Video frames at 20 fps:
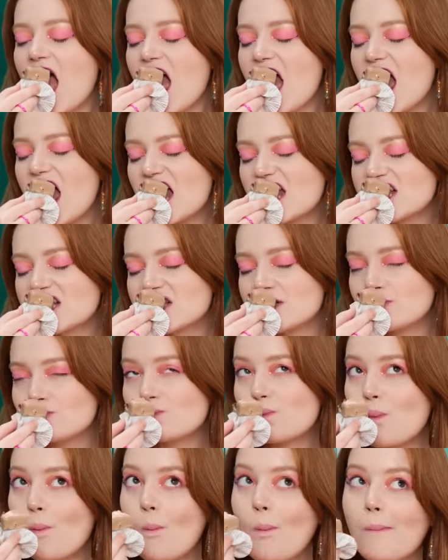
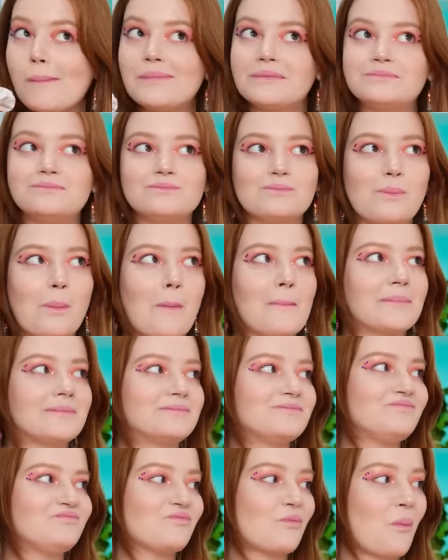delightful. I could
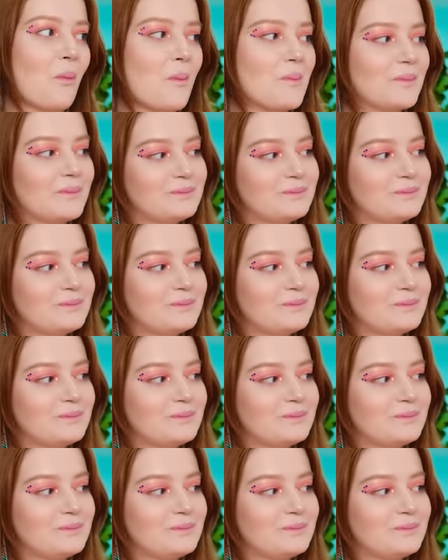get used to